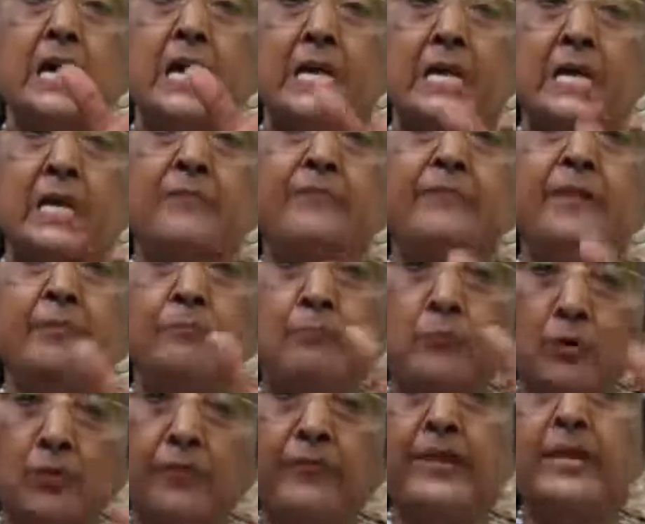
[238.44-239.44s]
if I am
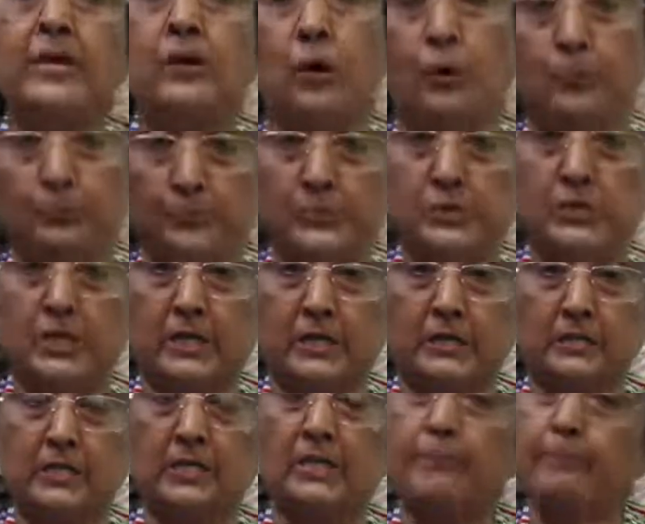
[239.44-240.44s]
moving
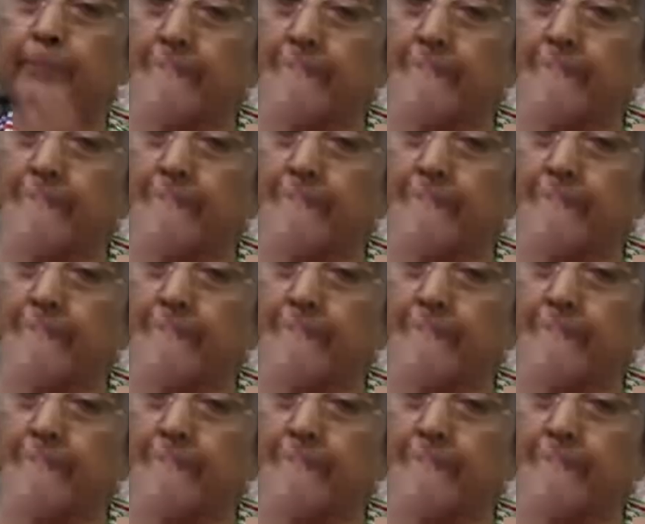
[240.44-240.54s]
object in a